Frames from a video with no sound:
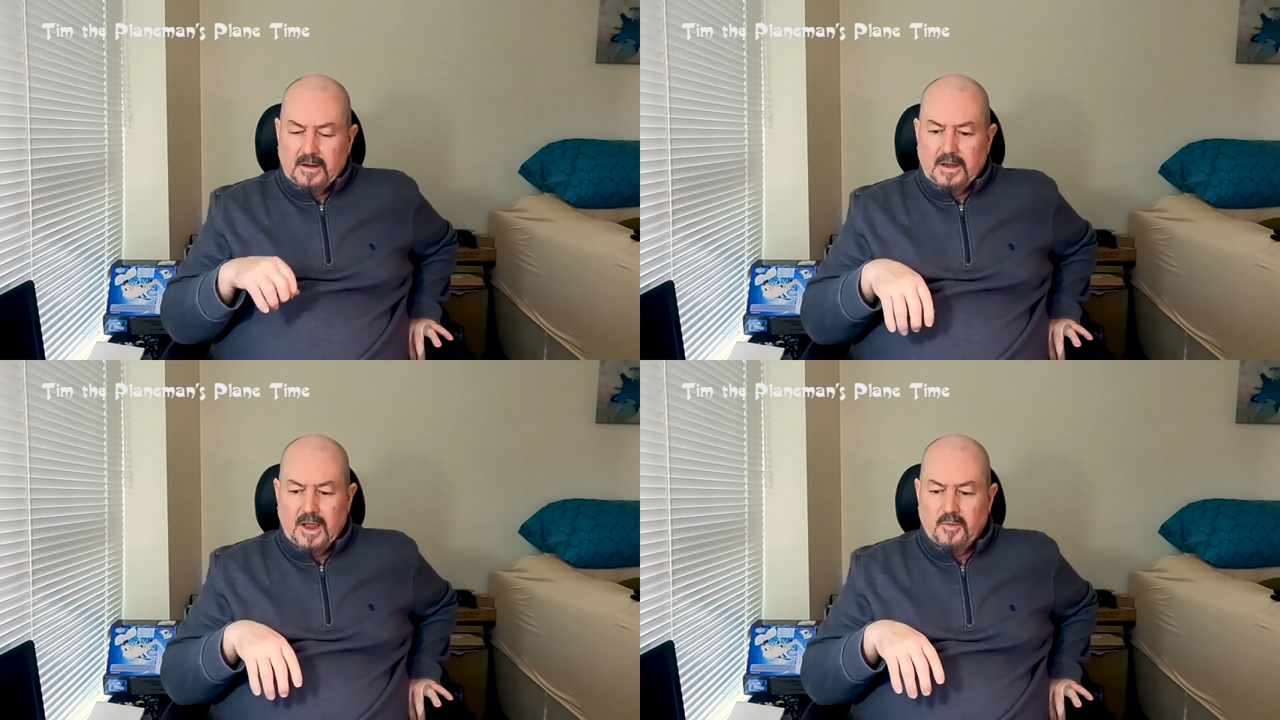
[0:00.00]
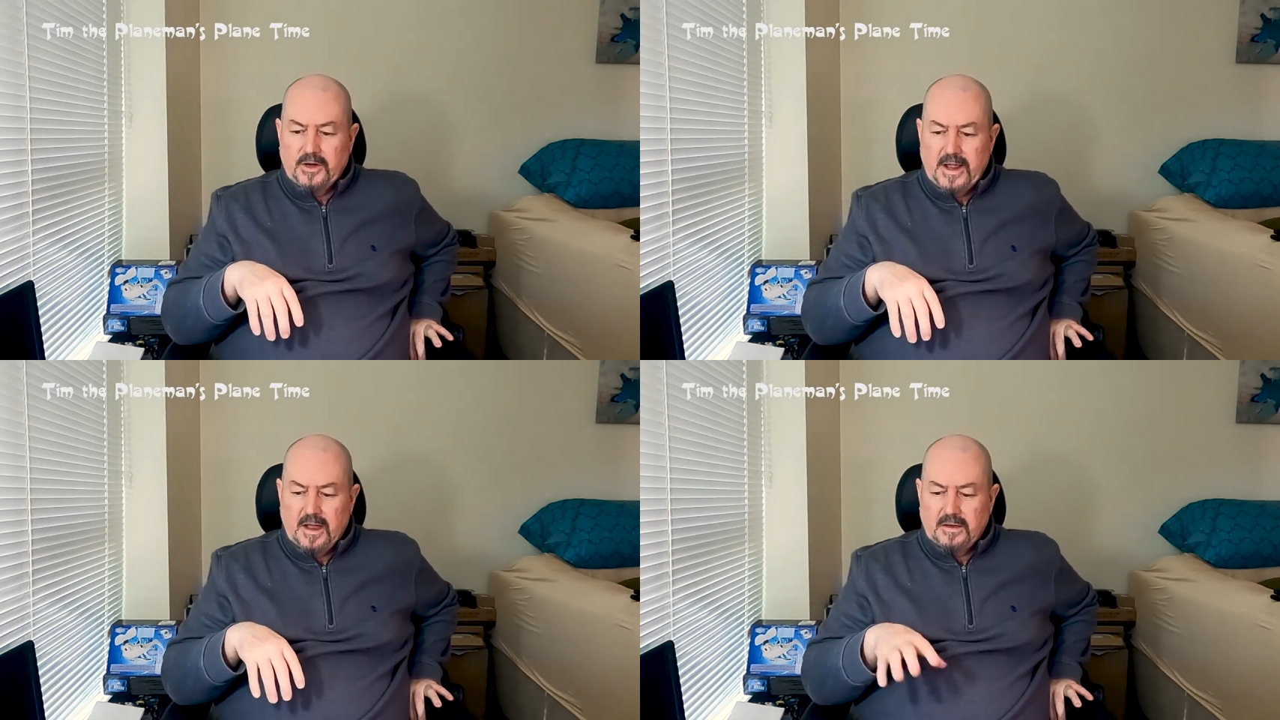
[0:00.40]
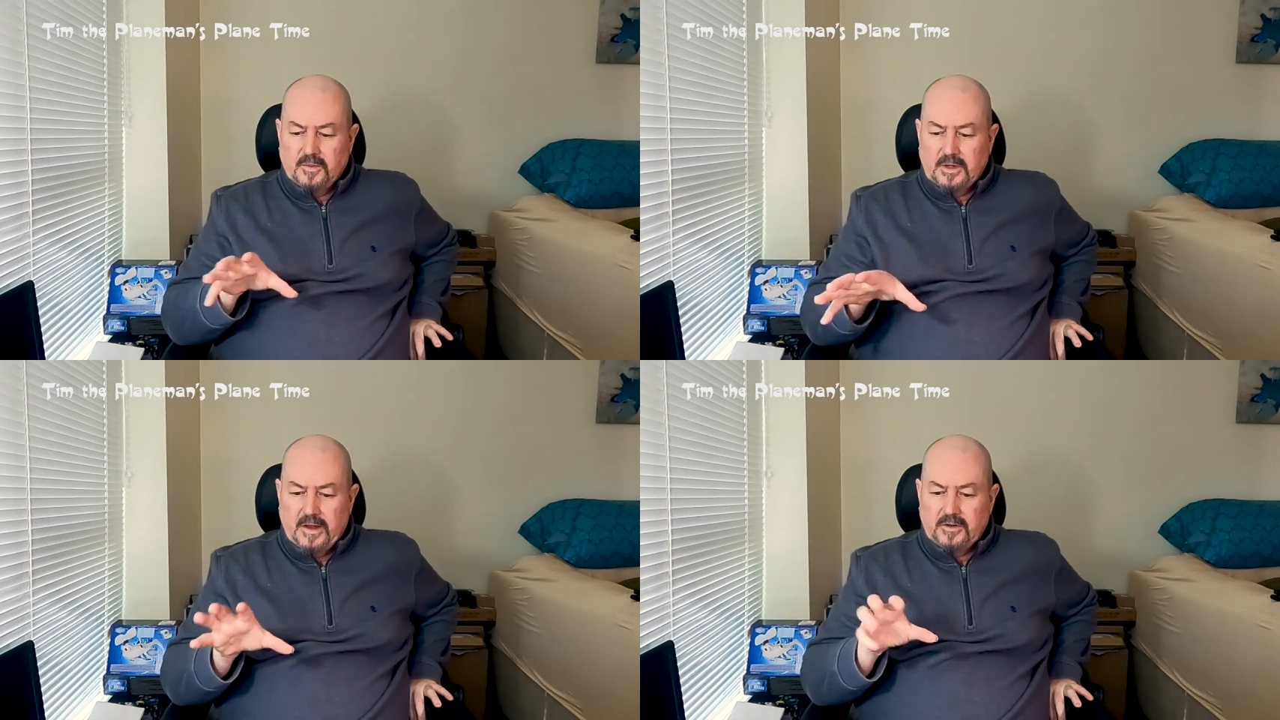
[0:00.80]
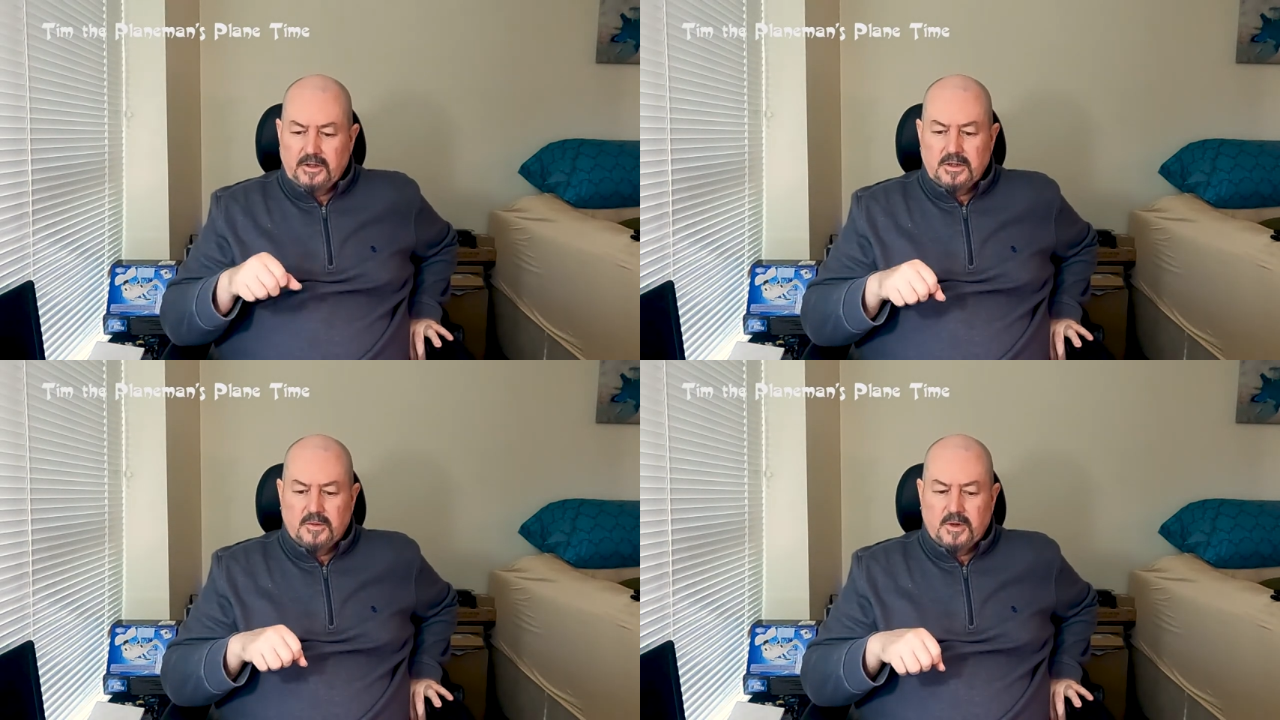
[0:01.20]
camera down and we'll have a
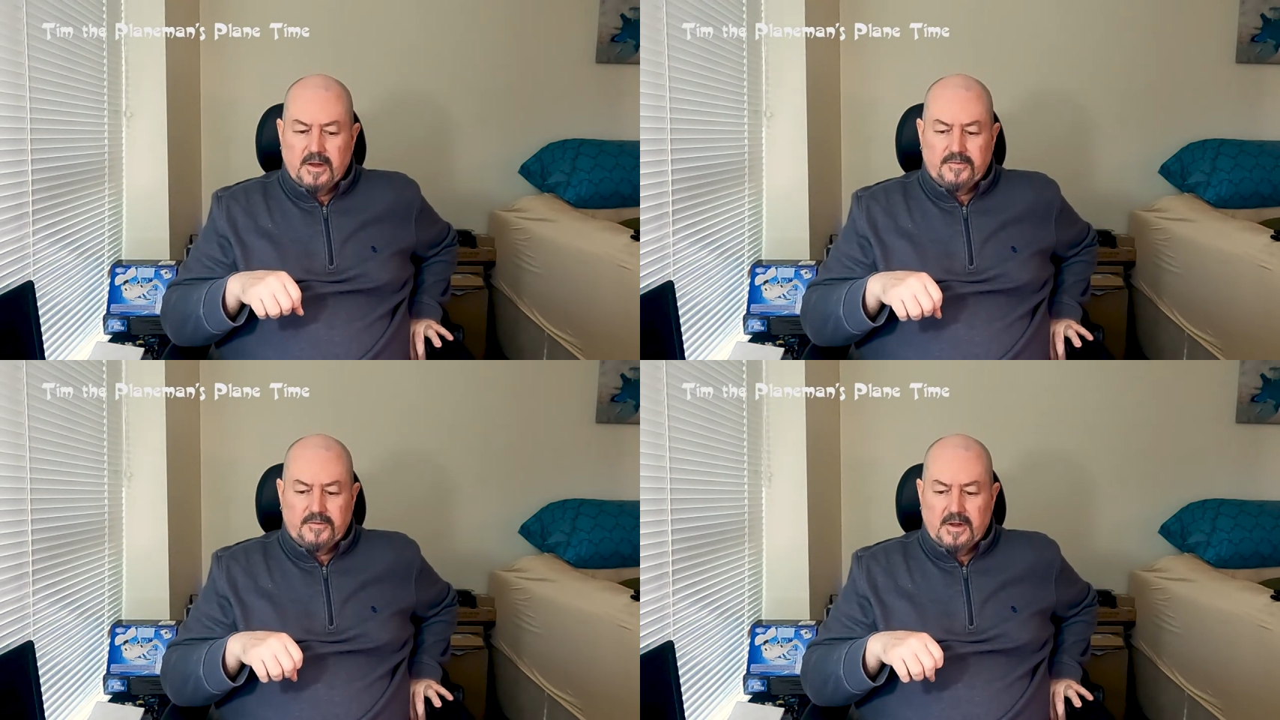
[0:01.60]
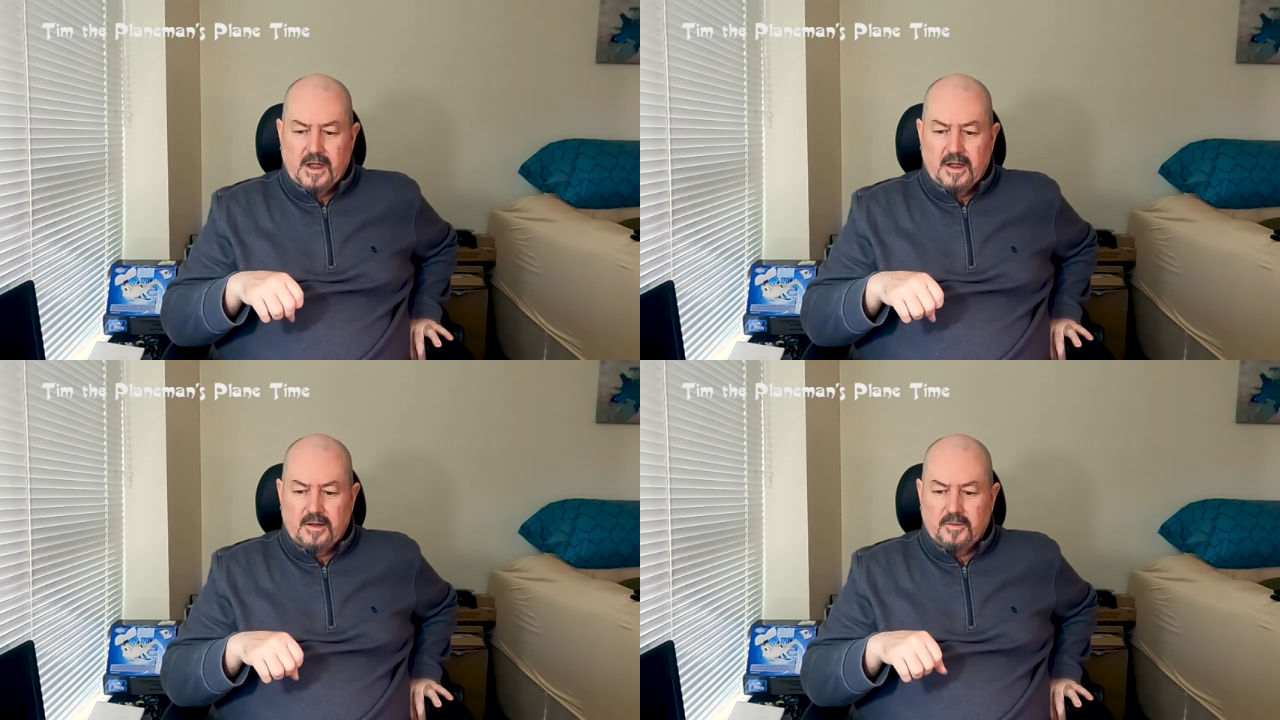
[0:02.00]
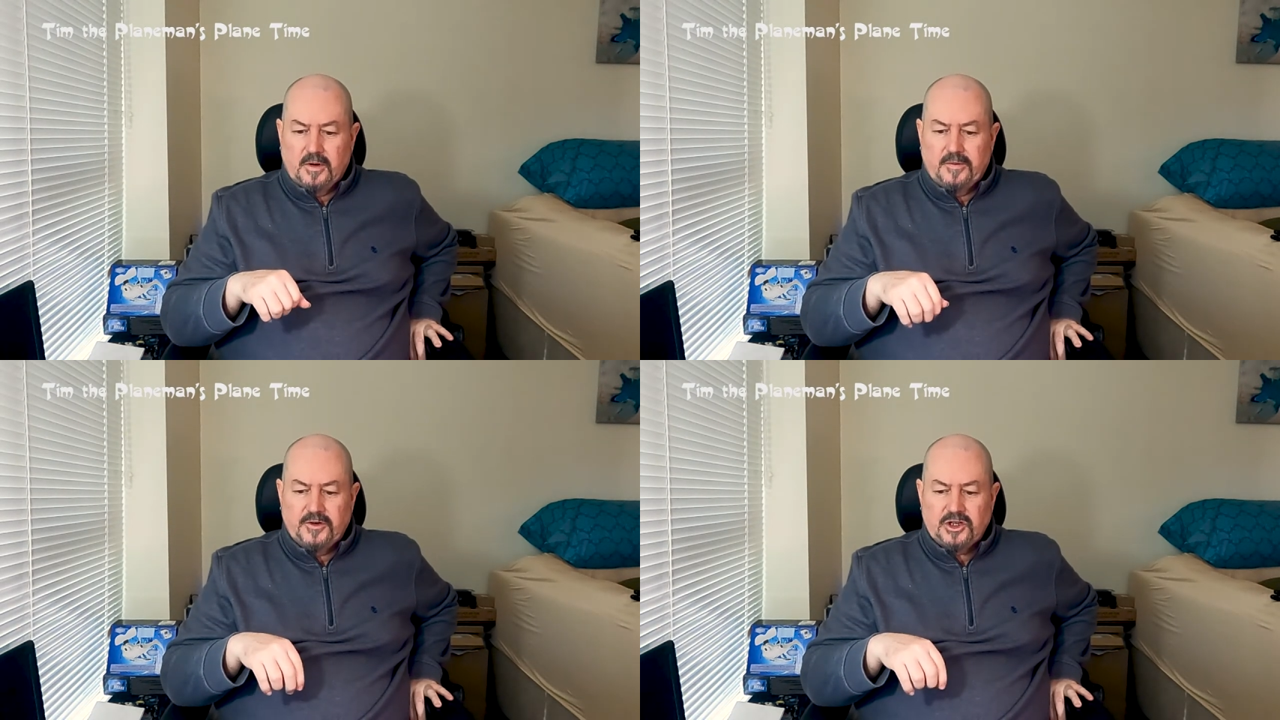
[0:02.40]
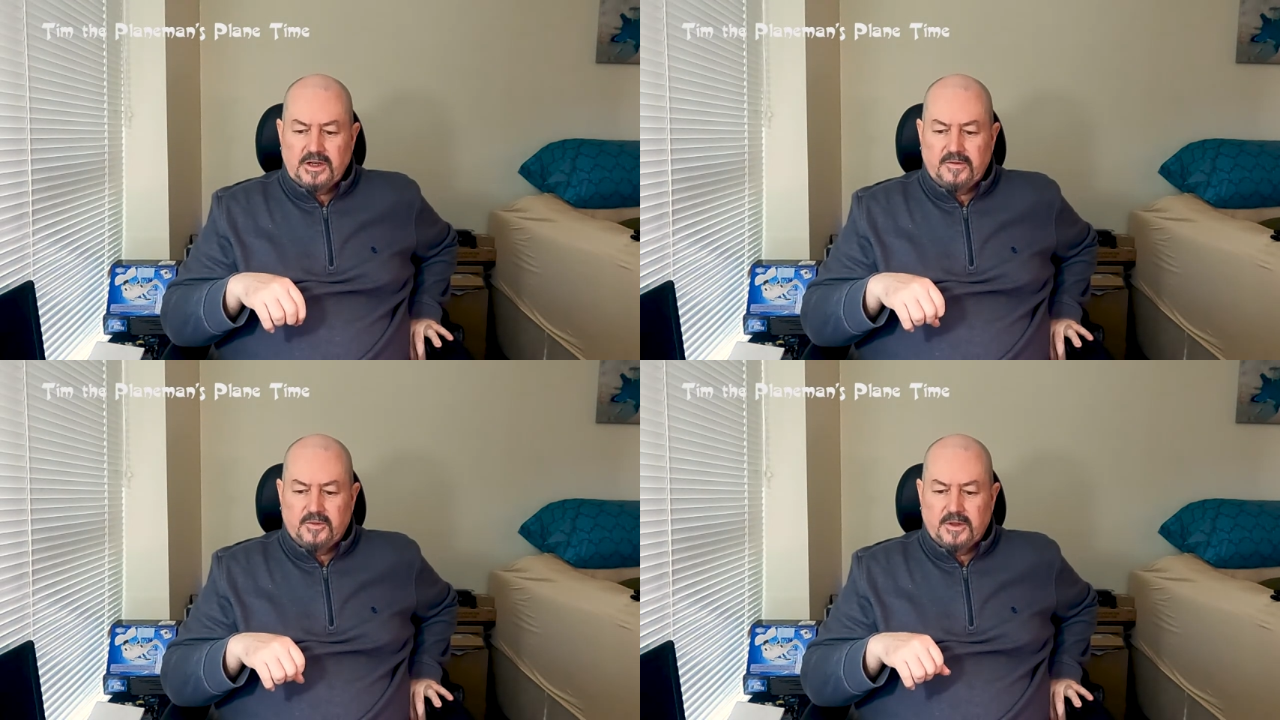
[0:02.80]
look at what, I've, uh, what we've
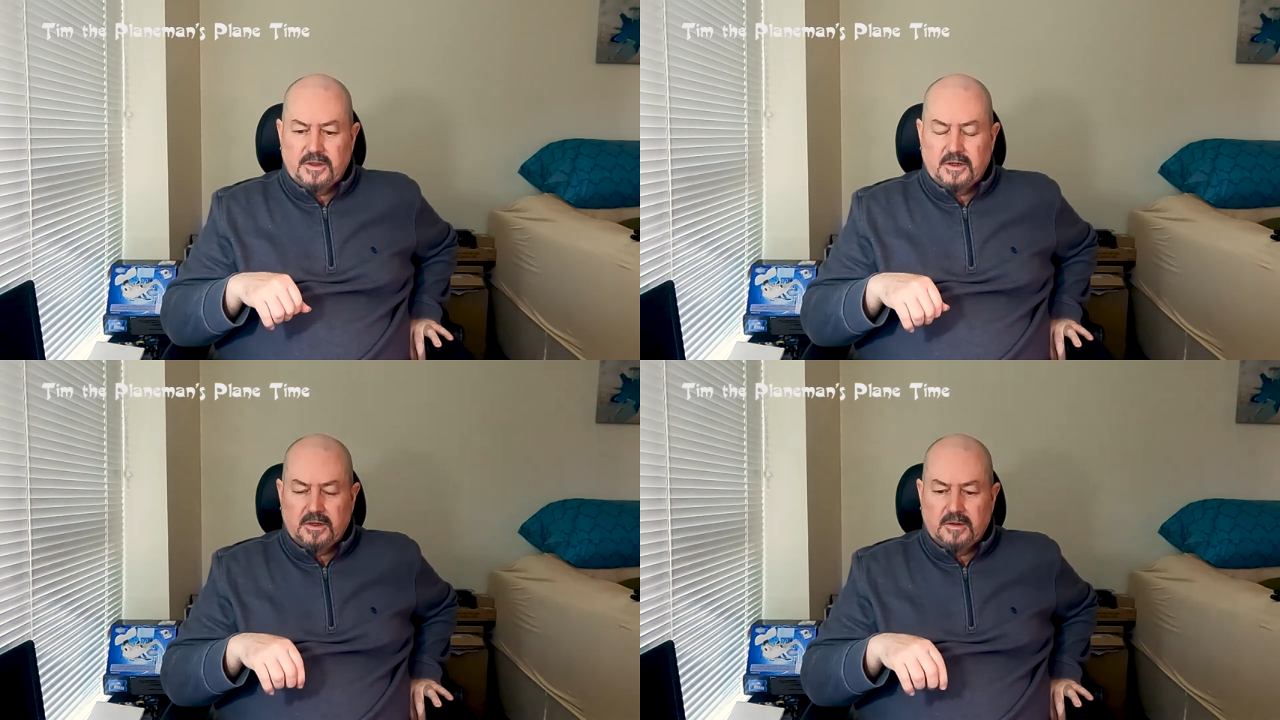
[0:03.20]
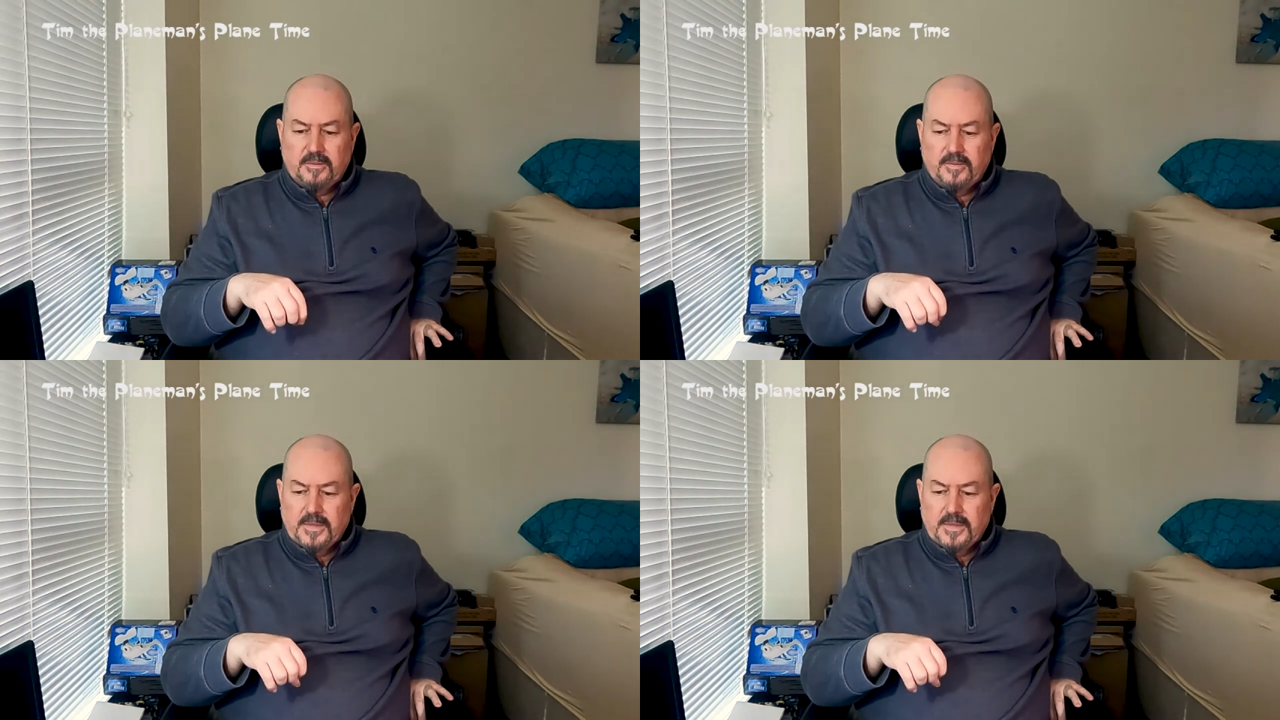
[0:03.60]
achieved with the,